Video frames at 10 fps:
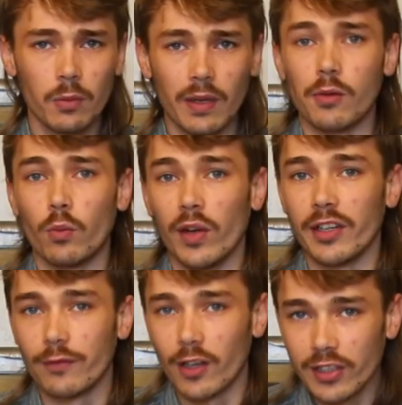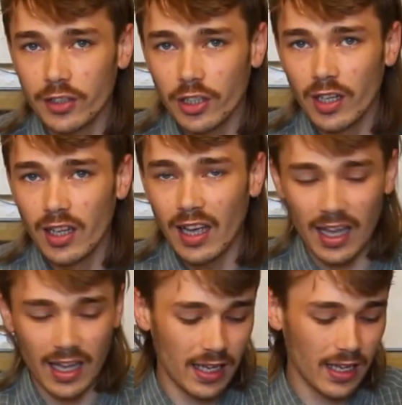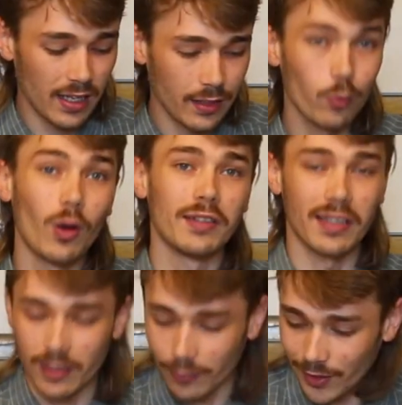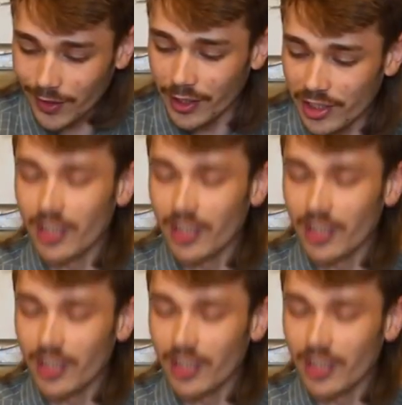well, one advantage and one disadvantage.